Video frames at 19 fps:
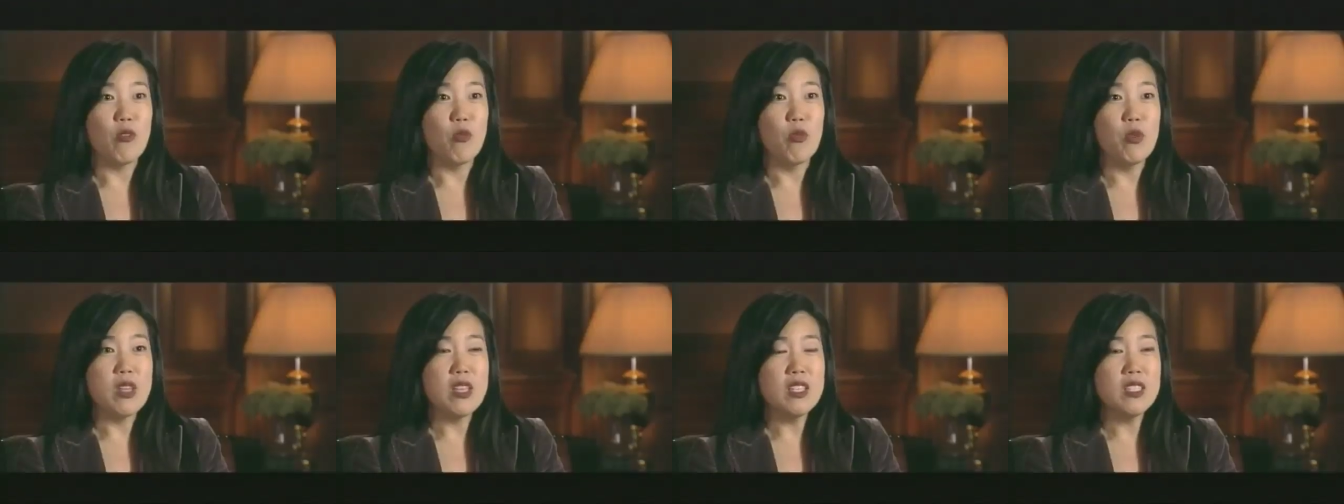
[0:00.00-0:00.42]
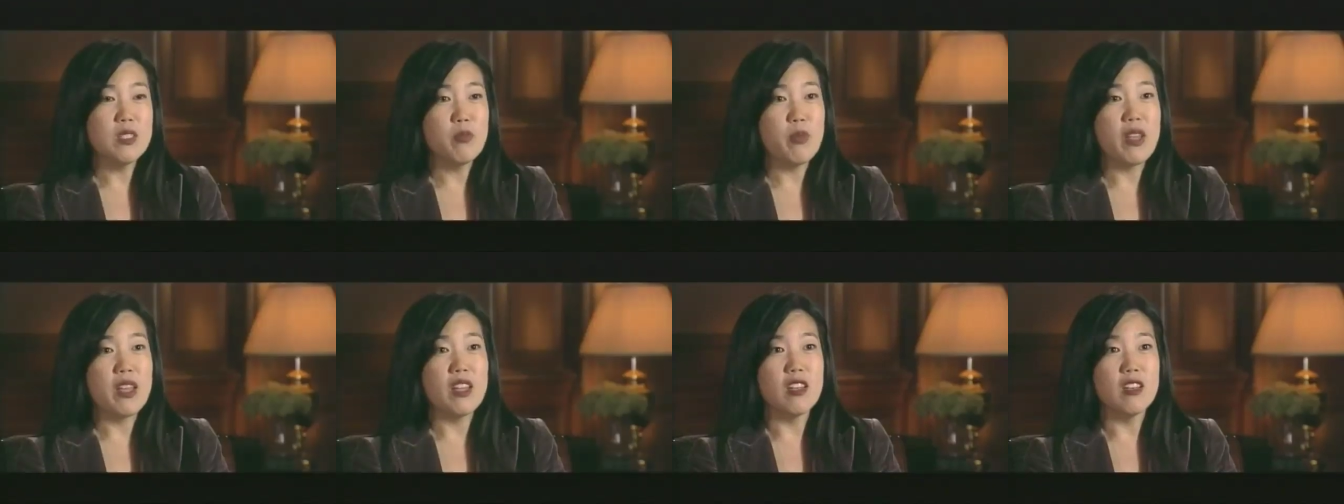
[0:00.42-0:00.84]
We
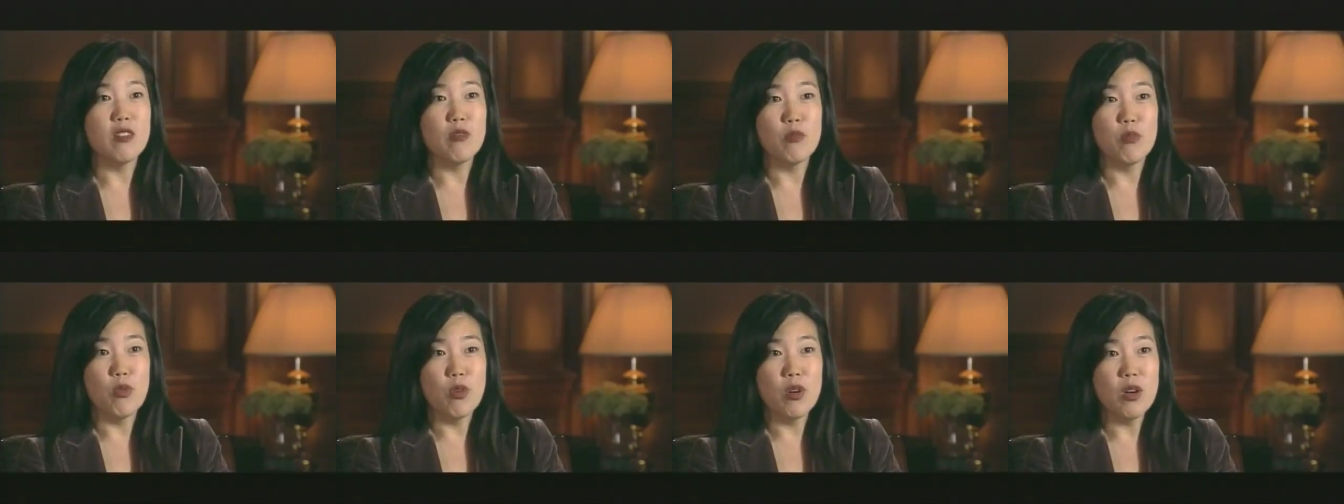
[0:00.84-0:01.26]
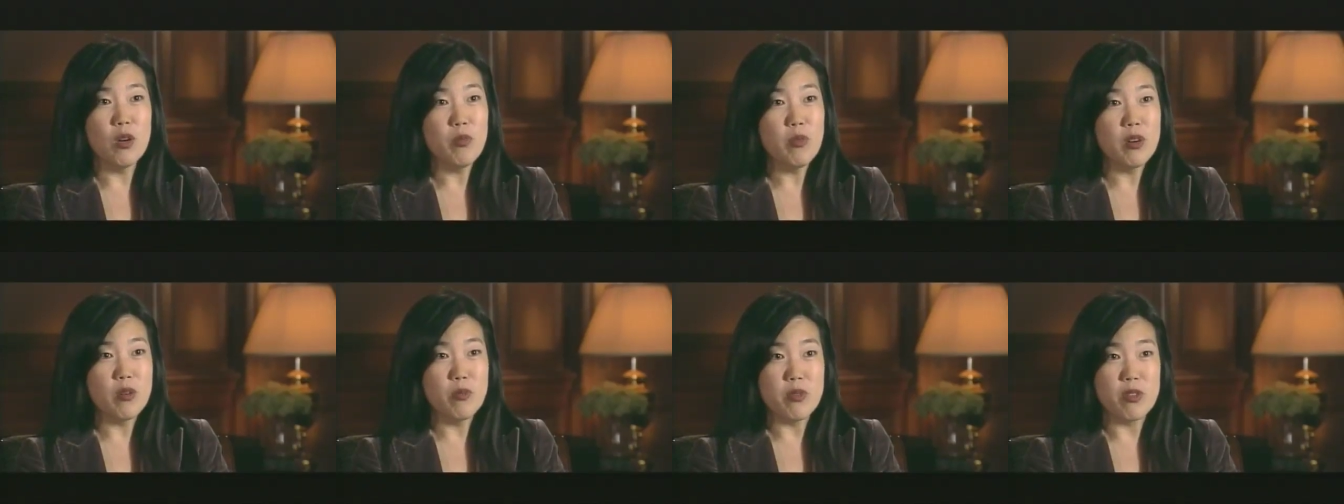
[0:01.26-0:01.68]
spend more
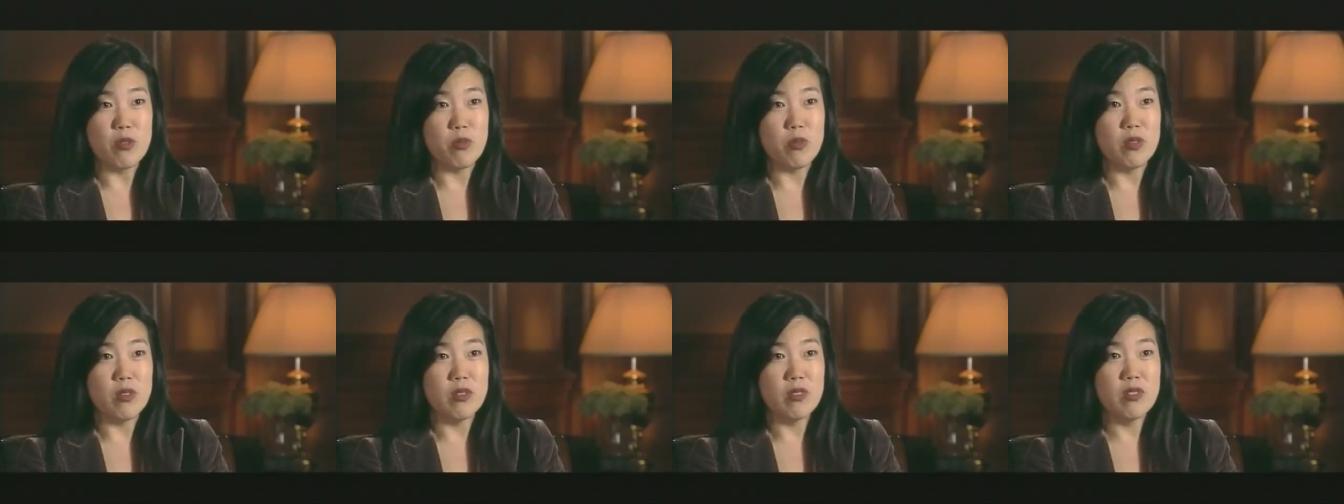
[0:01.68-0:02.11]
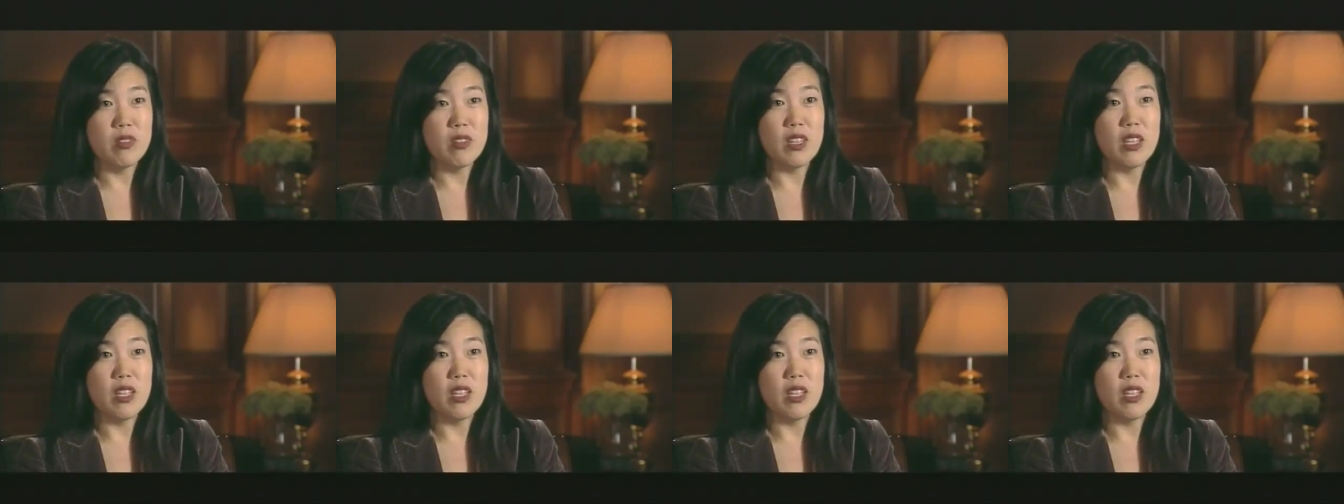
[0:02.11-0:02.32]
per pupil